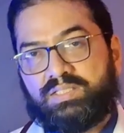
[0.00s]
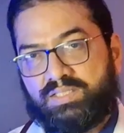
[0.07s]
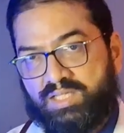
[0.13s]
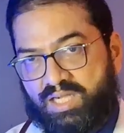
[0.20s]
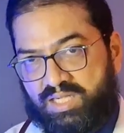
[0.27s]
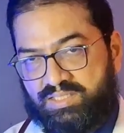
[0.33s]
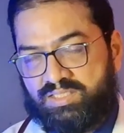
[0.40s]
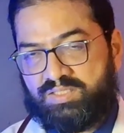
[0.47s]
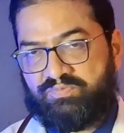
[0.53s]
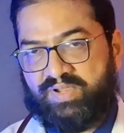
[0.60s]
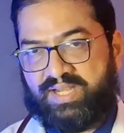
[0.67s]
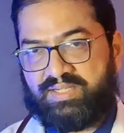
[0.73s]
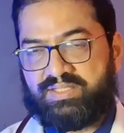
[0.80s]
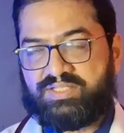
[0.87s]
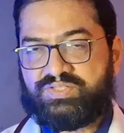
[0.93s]
The other
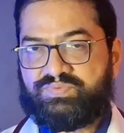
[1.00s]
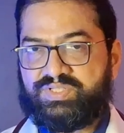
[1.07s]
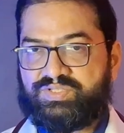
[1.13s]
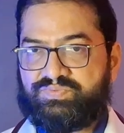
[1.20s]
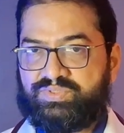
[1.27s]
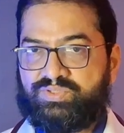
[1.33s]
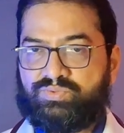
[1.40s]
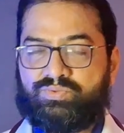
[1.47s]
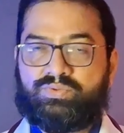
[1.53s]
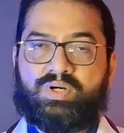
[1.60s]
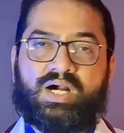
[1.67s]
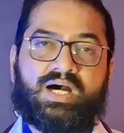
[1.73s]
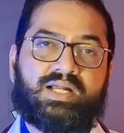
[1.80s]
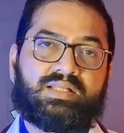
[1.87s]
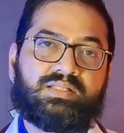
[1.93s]
factors which we know
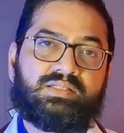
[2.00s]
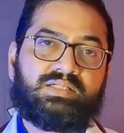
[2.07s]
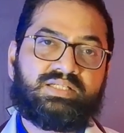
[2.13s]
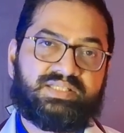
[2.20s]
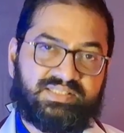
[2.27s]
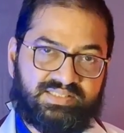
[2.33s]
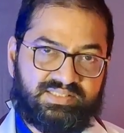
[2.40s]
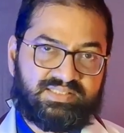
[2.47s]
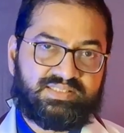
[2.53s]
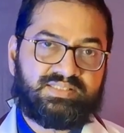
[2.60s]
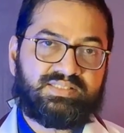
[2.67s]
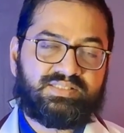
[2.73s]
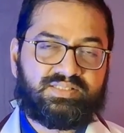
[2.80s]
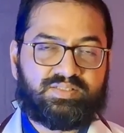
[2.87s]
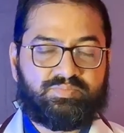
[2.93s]
are the
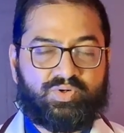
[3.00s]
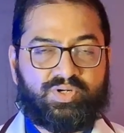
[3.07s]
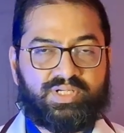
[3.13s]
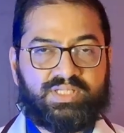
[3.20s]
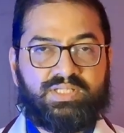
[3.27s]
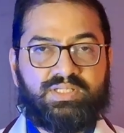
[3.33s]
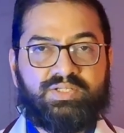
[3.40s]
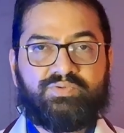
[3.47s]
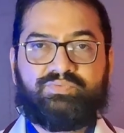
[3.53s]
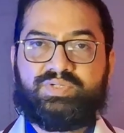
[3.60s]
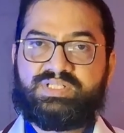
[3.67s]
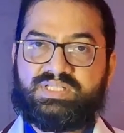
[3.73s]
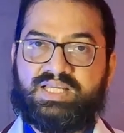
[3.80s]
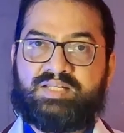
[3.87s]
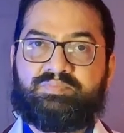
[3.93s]
diseases in the body,
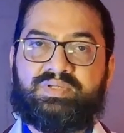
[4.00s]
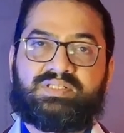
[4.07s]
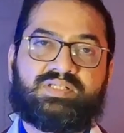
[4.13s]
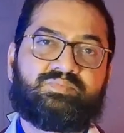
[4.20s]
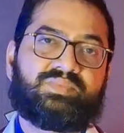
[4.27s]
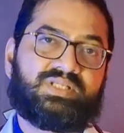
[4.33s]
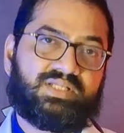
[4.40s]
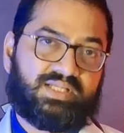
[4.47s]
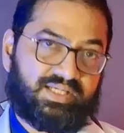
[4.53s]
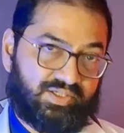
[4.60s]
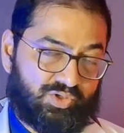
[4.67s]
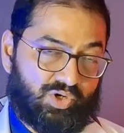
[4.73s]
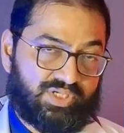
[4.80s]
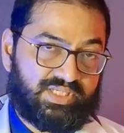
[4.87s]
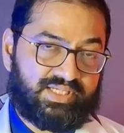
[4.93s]
which can be something like
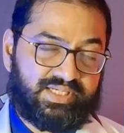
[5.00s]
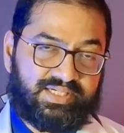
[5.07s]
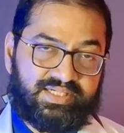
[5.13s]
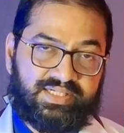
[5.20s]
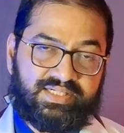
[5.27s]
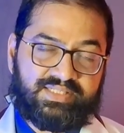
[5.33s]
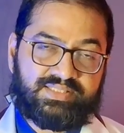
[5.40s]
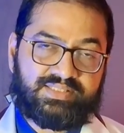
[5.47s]
chronic kidney